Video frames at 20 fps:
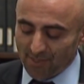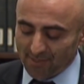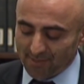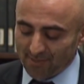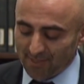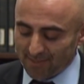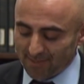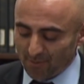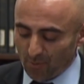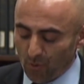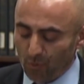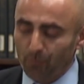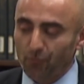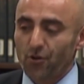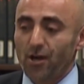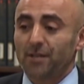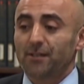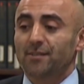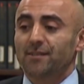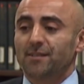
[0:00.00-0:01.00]
just as all
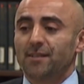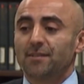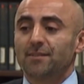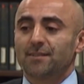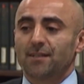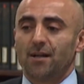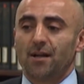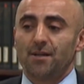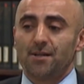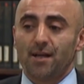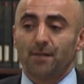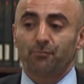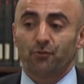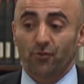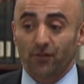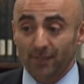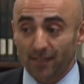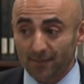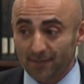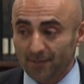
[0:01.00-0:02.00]
Protestants are not
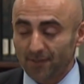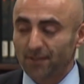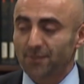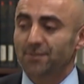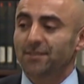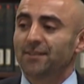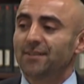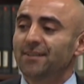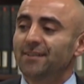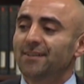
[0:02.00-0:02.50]
protesters.